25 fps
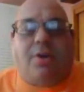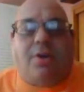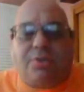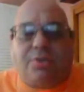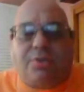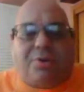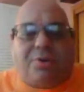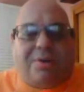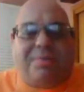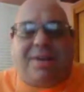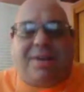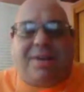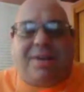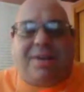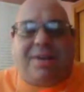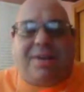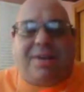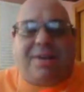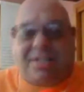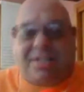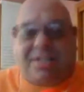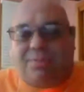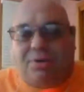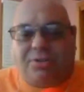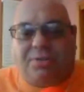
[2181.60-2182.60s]
knows the quarterback's the
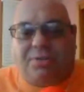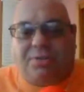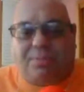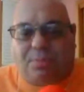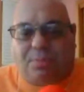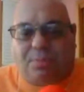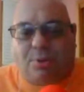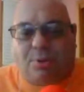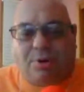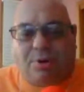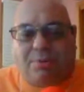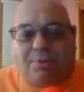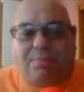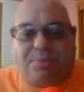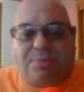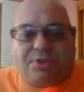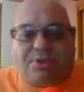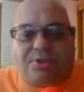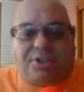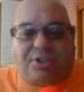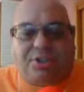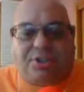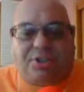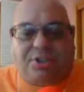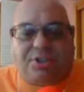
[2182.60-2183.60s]
most important
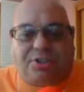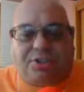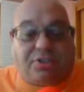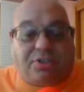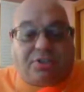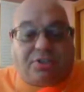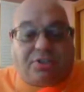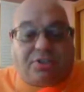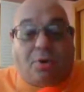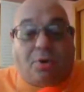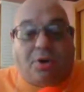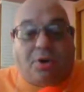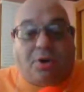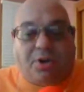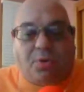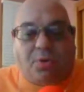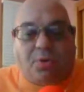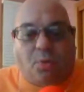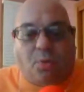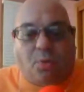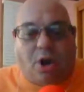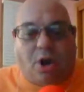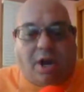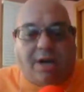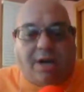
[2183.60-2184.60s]
position because there's only
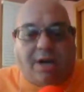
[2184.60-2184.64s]
one,